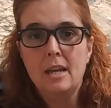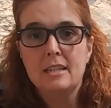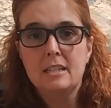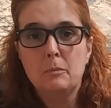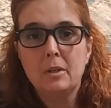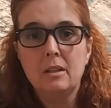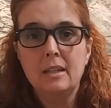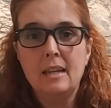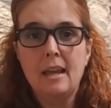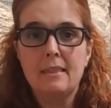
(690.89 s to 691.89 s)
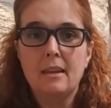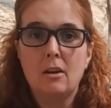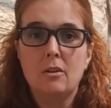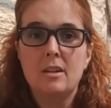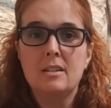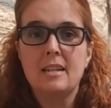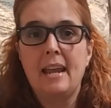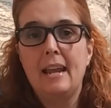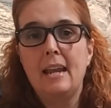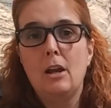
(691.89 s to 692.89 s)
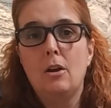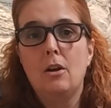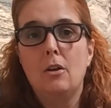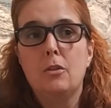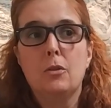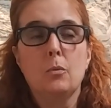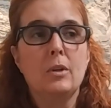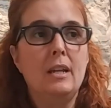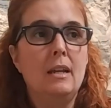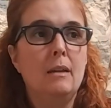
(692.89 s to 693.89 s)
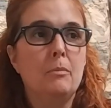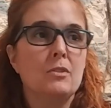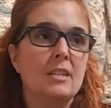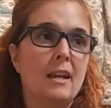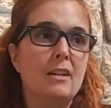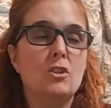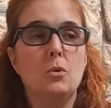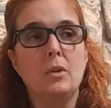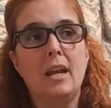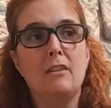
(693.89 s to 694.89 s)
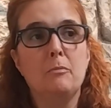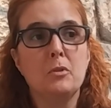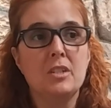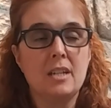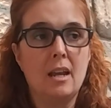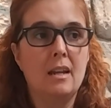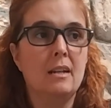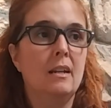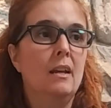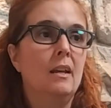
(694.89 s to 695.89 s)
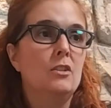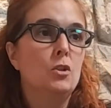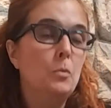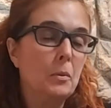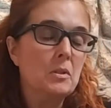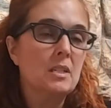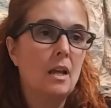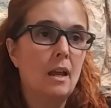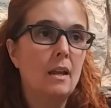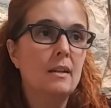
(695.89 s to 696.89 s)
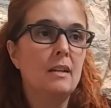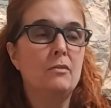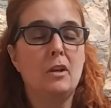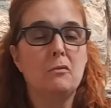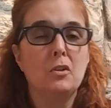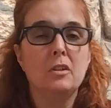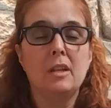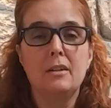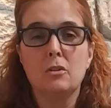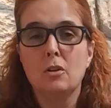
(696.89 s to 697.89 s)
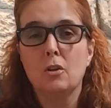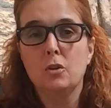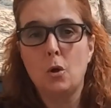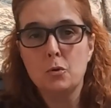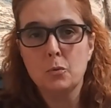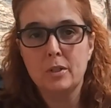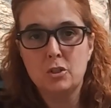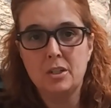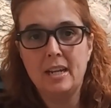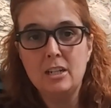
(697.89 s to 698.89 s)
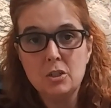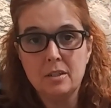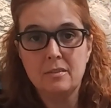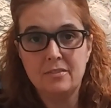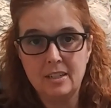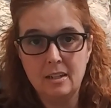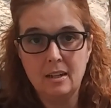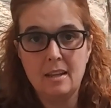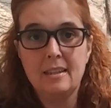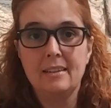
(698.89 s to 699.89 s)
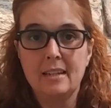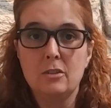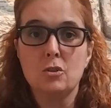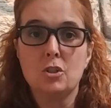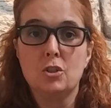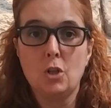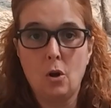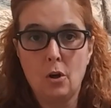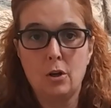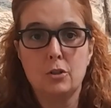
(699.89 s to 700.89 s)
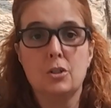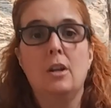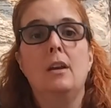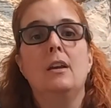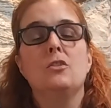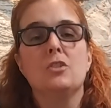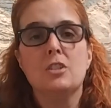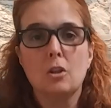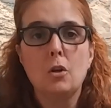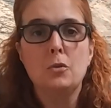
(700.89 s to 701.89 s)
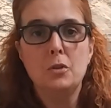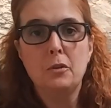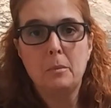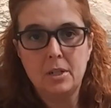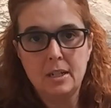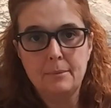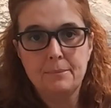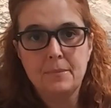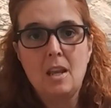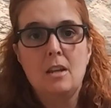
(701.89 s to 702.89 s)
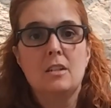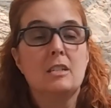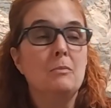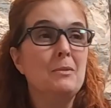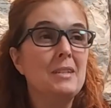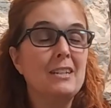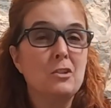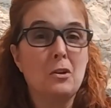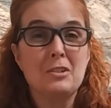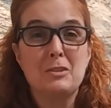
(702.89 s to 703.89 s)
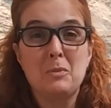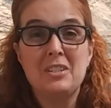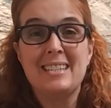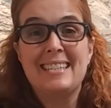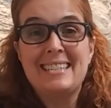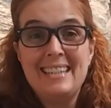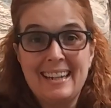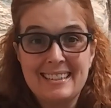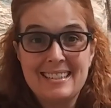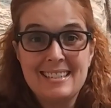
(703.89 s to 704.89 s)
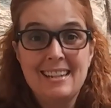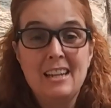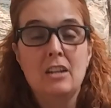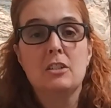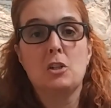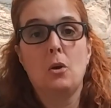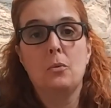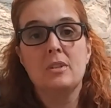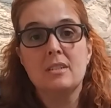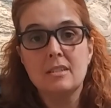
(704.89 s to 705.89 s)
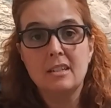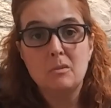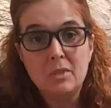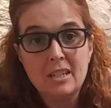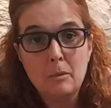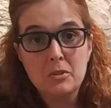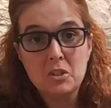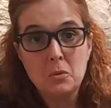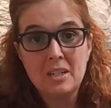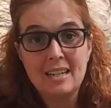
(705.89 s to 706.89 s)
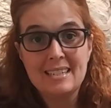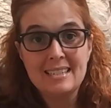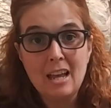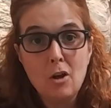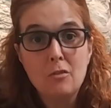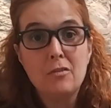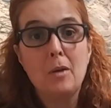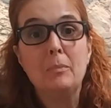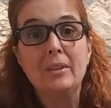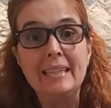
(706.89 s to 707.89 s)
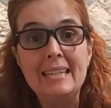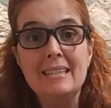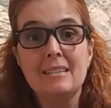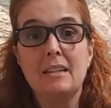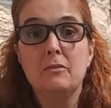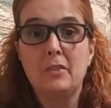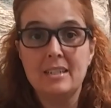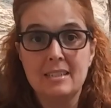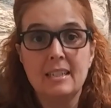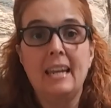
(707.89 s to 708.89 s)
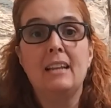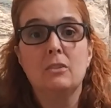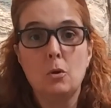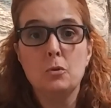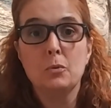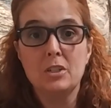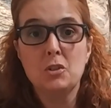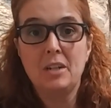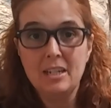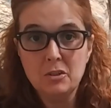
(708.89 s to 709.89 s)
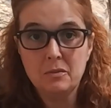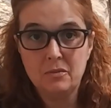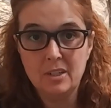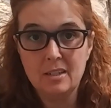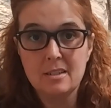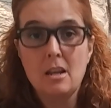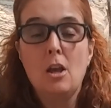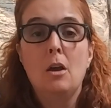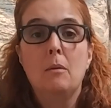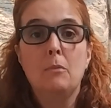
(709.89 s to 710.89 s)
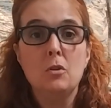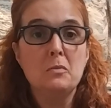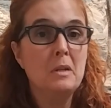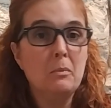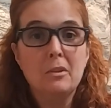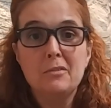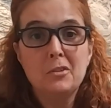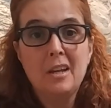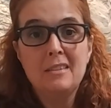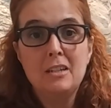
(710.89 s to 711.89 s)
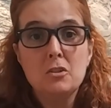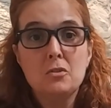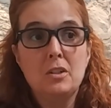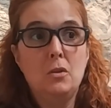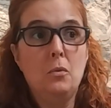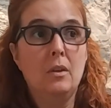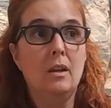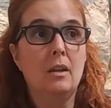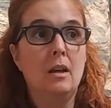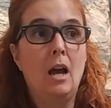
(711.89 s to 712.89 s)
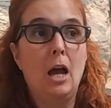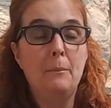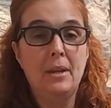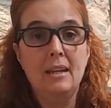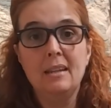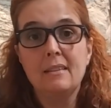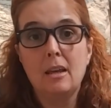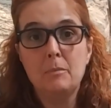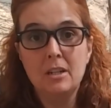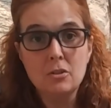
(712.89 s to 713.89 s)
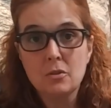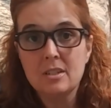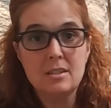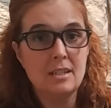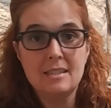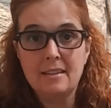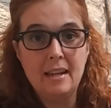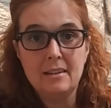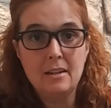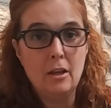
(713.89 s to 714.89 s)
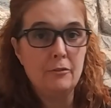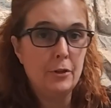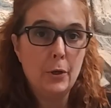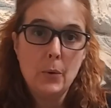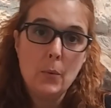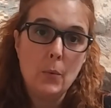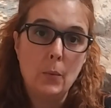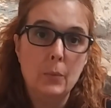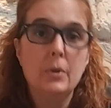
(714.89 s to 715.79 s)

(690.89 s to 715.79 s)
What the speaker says: Typically there is a 3%, 2.5%, 2% if you have a good lender loan origination fee that lenders charge just to loan you the money. Sometimes they charge as much as 6%. So this is going to be an episode in itself. Please investigate loan origination fees. Most people, if you're not in the industry, you think, I'm paying them interest, isn't that enough? No.